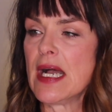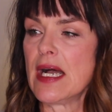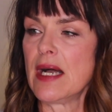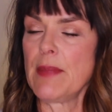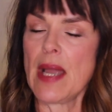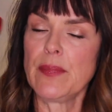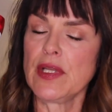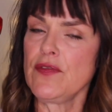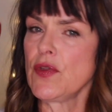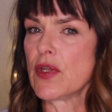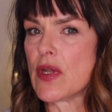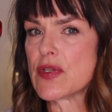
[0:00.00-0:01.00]
Um, I
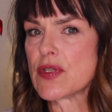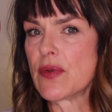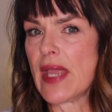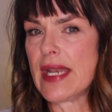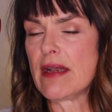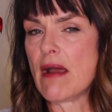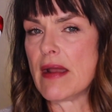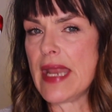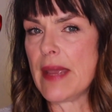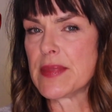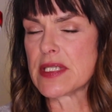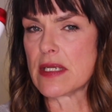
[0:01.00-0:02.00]
believe you can also get it on
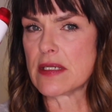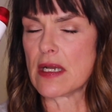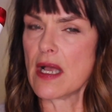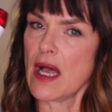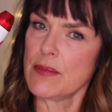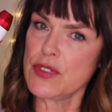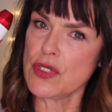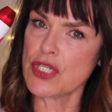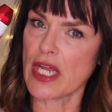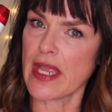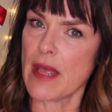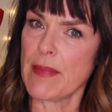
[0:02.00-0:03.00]
Amazon.com. Do
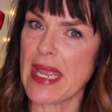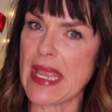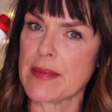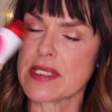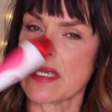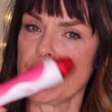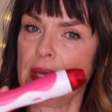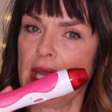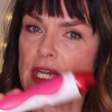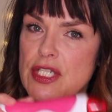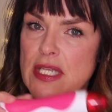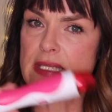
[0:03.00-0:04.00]
check out my Amazon
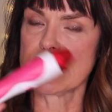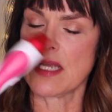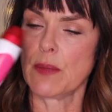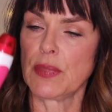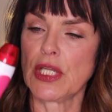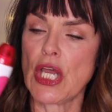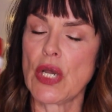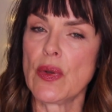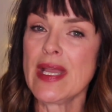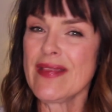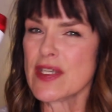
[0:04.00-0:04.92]
page, that's down below.